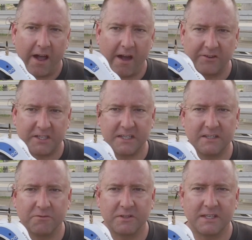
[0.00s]
have a
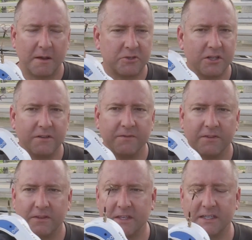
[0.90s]
decent perception,
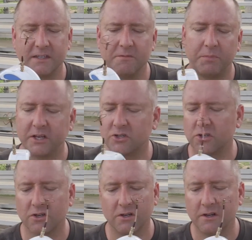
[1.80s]
decent
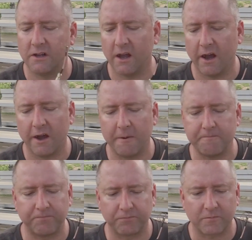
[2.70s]
picture.
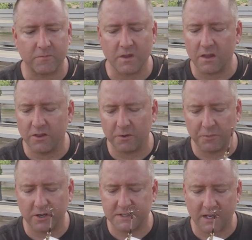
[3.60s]
Um, they're
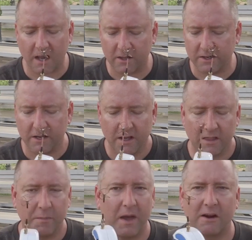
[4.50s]
pretty solid.
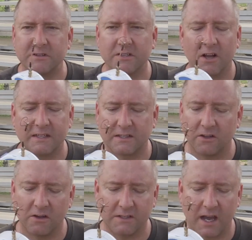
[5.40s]
The batteries last a
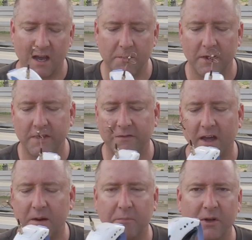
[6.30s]
long time, and they've
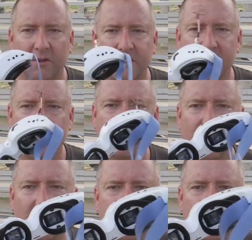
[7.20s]
got a built-in